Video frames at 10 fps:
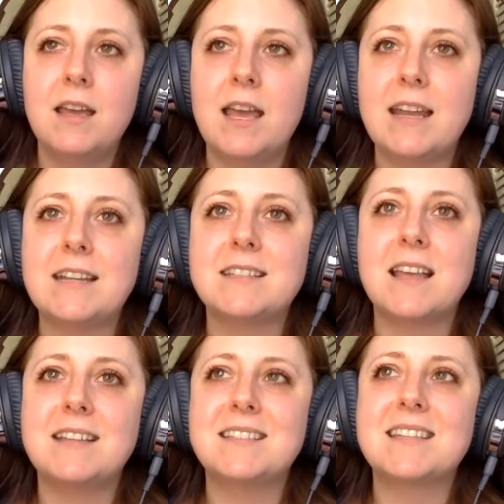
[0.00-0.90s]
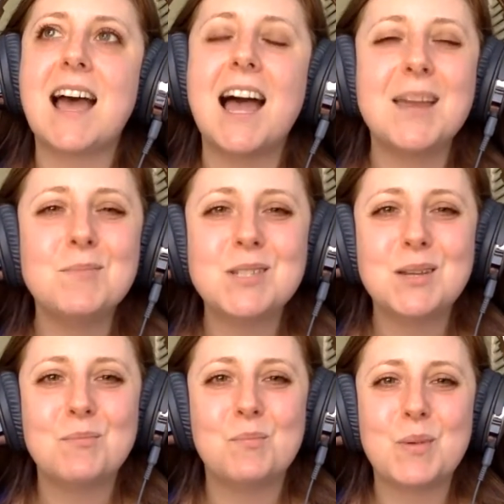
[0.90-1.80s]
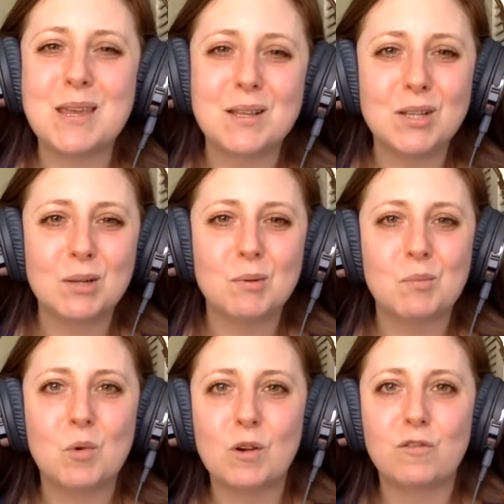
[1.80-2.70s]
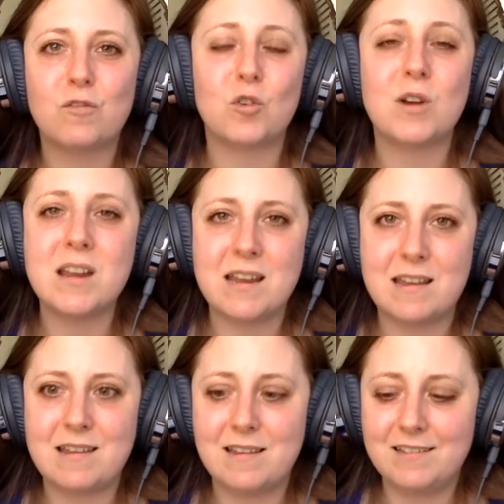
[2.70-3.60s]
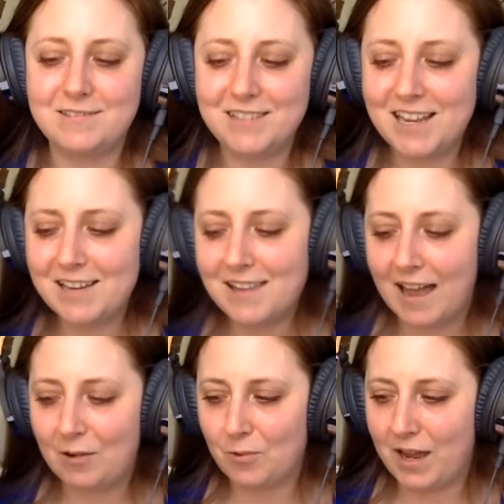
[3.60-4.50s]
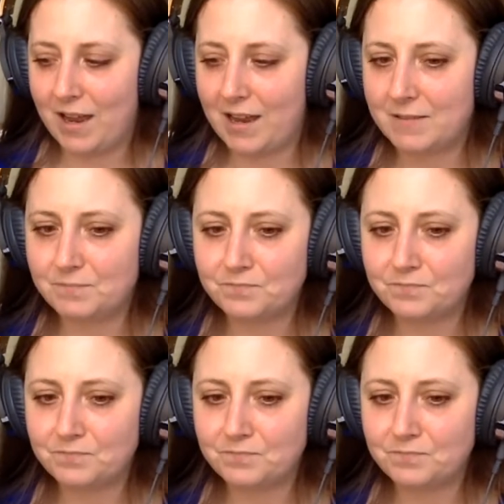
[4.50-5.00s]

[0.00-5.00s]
And it's time to be a little bit more free in that way.